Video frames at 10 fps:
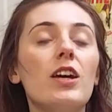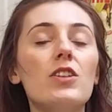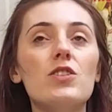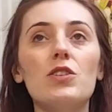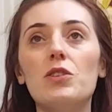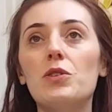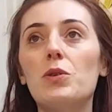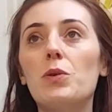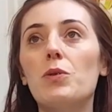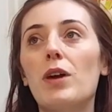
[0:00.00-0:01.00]

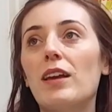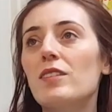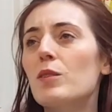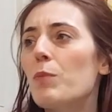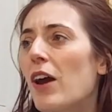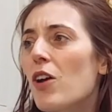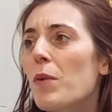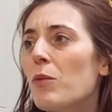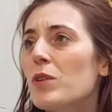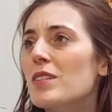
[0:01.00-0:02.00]
to
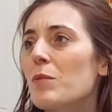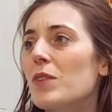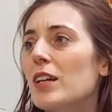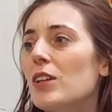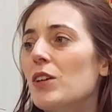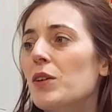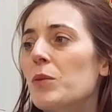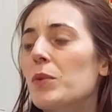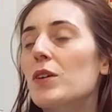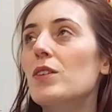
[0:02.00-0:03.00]
experiment with something new,
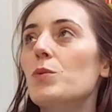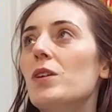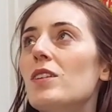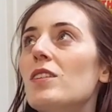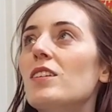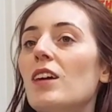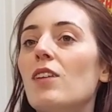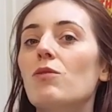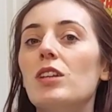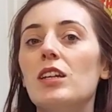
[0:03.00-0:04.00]
because one of the things I
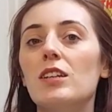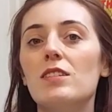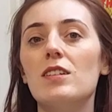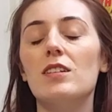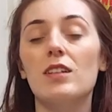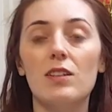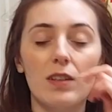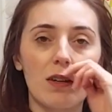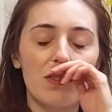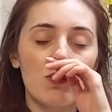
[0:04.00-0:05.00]
hadn't really considered, and I don't
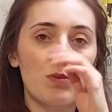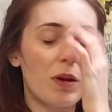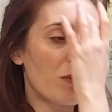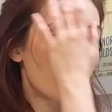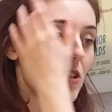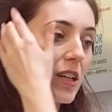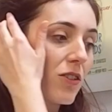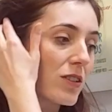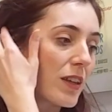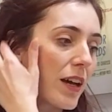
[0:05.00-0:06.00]
think I've talked about much
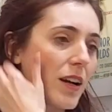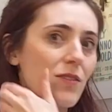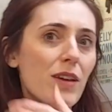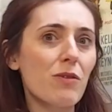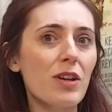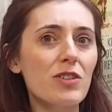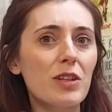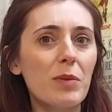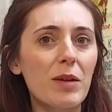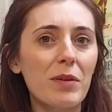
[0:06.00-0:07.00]
here, is that I've never
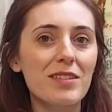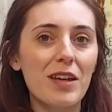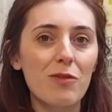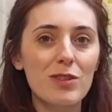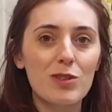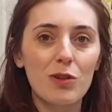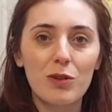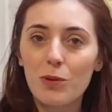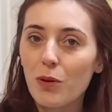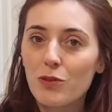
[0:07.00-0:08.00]
actually made myself
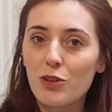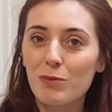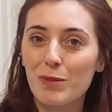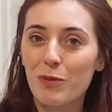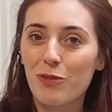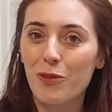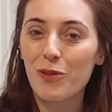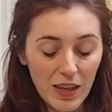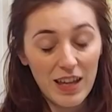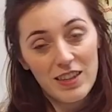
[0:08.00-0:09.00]
historical costumes
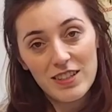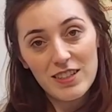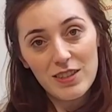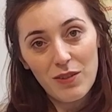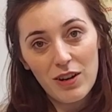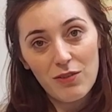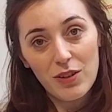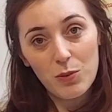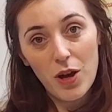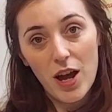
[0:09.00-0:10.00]
before, and this is the very
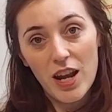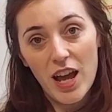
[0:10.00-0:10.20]
first one,